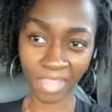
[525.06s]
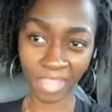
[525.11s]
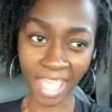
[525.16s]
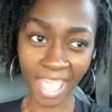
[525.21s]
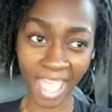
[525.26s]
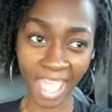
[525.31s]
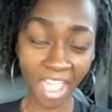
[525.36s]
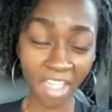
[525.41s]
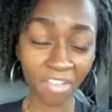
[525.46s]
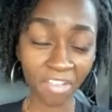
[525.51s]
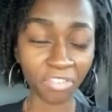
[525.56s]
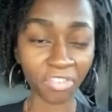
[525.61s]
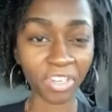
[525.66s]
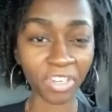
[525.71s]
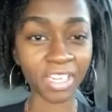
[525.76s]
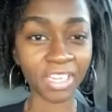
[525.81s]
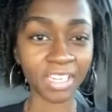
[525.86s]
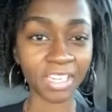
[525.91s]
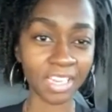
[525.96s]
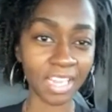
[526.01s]

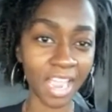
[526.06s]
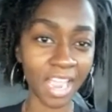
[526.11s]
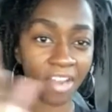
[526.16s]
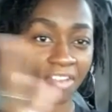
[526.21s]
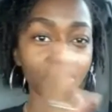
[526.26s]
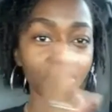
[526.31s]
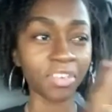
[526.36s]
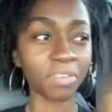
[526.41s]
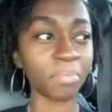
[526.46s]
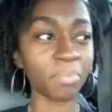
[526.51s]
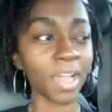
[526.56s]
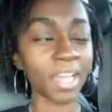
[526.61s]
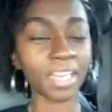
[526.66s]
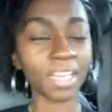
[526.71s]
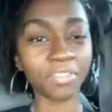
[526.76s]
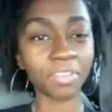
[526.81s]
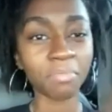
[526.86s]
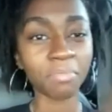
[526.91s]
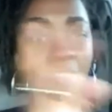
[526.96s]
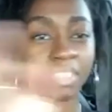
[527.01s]
everybody,
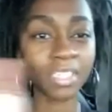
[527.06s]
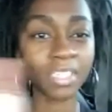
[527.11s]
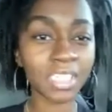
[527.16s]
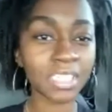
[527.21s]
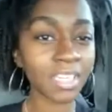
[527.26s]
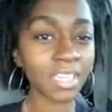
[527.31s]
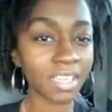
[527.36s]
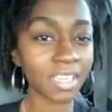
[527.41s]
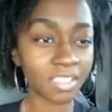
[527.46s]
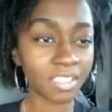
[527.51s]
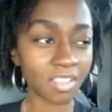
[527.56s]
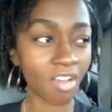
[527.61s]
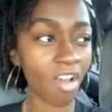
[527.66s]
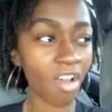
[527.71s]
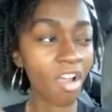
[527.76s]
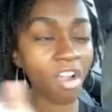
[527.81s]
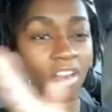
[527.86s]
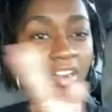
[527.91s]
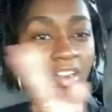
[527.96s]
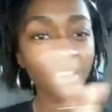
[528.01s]
from the DJs to the
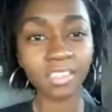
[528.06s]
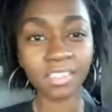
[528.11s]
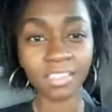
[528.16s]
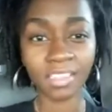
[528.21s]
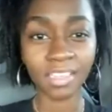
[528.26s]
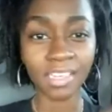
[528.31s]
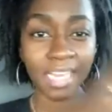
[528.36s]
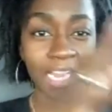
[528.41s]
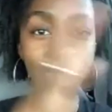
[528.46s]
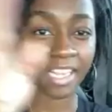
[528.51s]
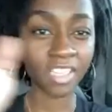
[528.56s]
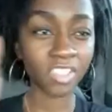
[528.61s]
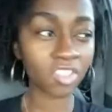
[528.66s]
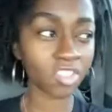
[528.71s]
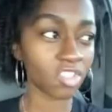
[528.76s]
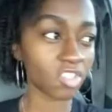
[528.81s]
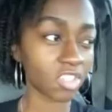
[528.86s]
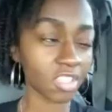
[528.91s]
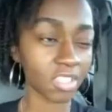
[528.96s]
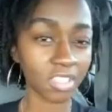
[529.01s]
artists to the dancers
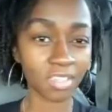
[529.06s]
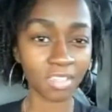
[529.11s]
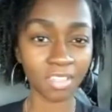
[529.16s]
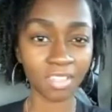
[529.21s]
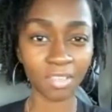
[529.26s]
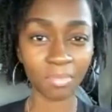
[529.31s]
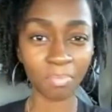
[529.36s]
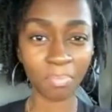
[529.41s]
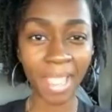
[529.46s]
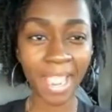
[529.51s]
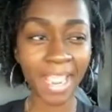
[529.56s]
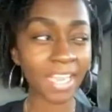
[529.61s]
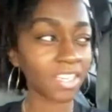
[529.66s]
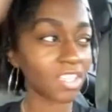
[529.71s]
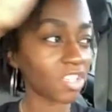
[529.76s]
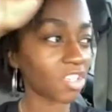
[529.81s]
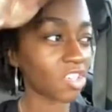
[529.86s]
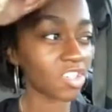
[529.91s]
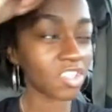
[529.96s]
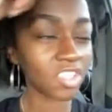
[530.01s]
to the
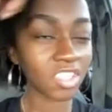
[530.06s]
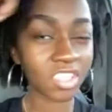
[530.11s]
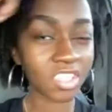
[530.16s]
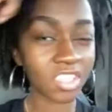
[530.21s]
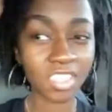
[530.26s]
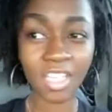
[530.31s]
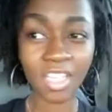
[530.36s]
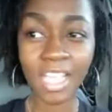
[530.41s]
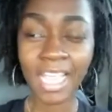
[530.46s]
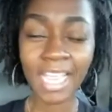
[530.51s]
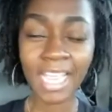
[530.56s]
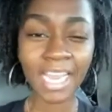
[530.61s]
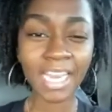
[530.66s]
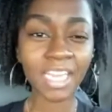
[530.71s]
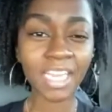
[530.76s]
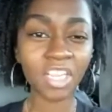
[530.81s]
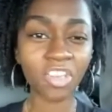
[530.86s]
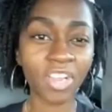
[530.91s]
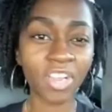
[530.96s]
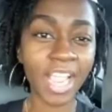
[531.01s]
painters to any
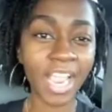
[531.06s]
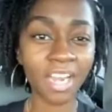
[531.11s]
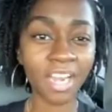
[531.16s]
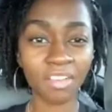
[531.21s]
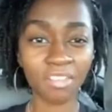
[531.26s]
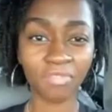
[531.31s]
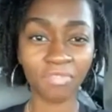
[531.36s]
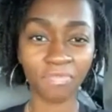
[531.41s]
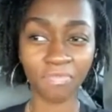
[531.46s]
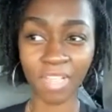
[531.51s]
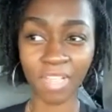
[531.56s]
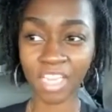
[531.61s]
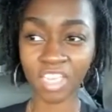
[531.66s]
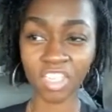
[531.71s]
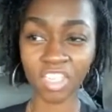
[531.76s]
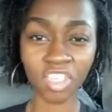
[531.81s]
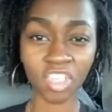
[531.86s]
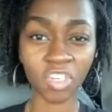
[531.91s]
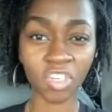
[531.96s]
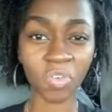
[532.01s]
creative in
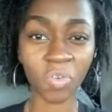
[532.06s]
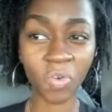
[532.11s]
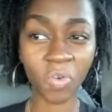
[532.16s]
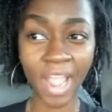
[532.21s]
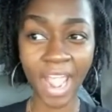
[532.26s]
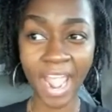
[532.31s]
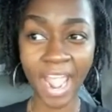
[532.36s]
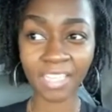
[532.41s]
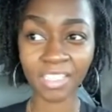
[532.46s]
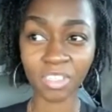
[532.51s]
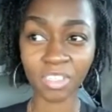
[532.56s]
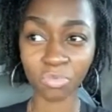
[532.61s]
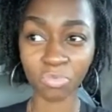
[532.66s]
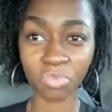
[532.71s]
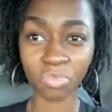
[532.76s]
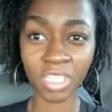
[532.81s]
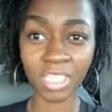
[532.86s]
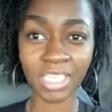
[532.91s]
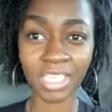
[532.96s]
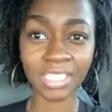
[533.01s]
general, had to
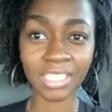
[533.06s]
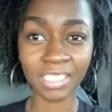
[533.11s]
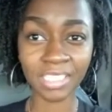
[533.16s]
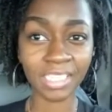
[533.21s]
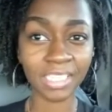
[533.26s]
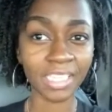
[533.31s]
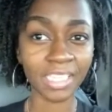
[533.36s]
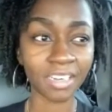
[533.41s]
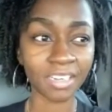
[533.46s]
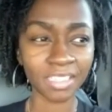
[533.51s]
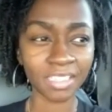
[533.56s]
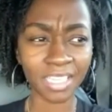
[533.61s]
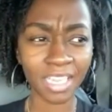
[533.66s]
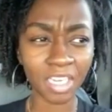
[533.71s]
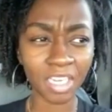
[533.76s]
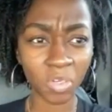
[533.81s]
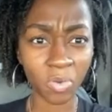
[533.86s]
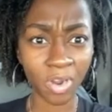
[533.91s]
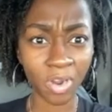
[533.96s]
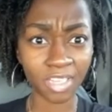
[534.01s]
really sit there and say,
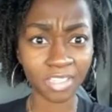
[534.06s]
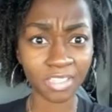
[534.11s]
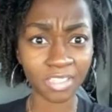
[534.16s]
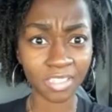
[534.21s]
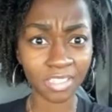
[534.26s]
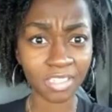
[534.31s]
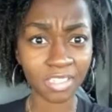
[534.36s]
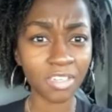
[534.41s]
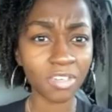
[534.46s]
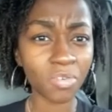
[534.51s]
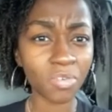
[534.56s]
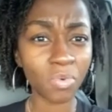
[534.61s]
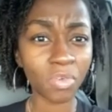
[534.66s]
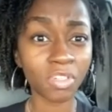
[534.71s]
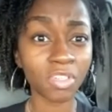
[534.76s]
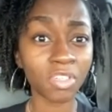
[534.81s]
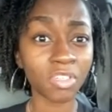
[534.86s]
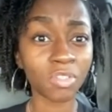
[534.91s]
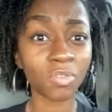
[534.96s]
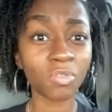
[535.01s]
do I still want
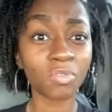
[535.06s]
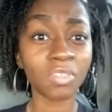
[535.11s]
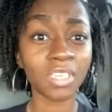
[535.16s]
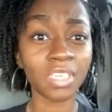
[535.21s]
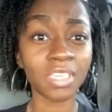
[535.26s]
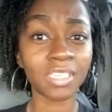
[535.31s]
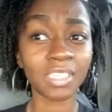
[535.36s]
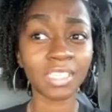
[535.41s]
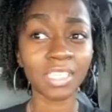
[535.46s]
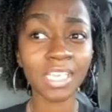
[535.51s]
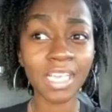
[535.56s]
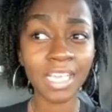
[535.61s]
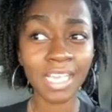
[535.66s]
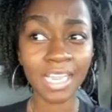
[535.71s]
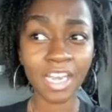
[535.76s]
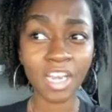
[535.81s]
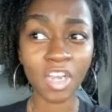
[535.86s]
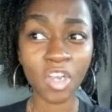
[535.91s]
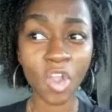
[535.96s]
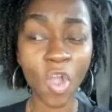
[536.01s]
to do this,
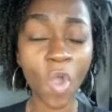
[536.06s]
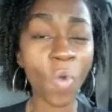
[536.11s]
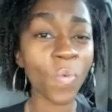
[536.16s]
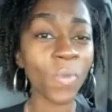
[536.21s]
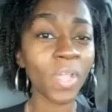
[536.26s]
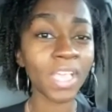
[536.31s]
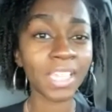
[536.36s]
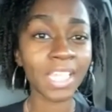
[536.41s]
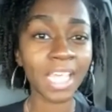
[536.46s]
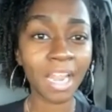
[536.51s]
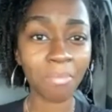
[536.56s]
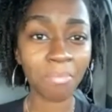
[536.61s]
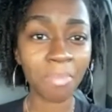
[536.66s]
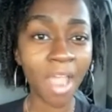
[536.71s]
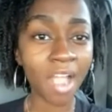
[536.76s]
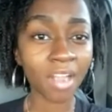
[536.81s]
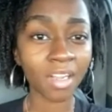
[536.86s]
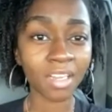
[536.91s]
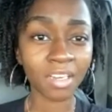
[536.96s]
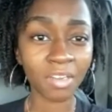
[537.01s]
knowing that I'm
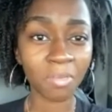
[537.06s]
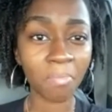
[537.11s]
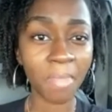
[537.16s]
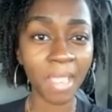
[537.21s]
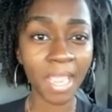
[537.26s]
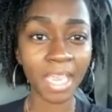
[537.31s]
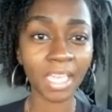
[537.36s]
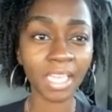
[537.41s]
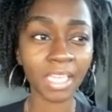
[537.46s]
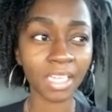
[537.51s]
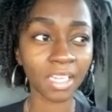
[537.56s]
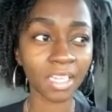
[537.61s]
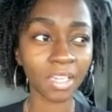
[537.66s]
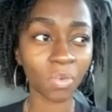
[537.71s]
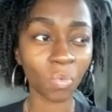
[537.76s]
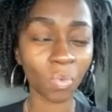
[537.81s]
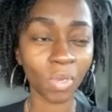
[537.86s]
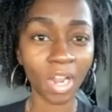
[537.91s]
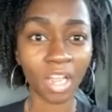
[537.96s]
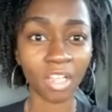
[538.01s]
not going to make
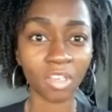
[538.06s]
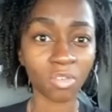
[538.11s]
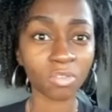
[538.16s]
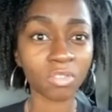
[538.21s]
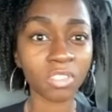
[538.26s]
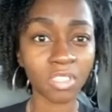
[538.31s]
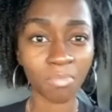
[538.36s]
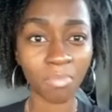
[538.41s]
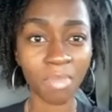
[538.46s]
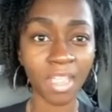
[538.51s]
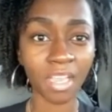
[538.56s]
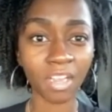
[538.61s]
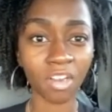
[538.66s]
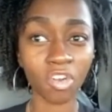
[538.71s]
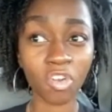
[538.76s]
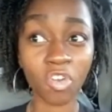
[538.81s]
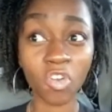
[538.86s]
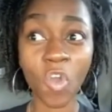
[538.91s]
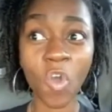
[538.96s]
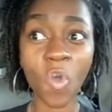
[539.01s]
what I used to make, or
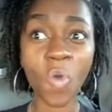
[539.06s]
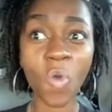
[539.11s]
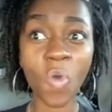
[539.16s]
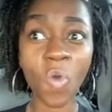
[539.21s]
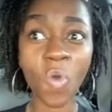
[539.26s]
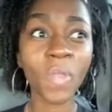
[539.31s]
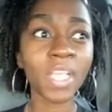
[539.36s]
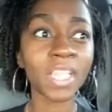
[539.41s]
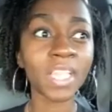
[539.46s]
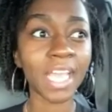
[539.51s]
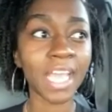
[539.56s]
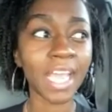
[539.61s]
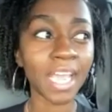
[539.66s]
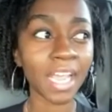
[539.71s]
knowing that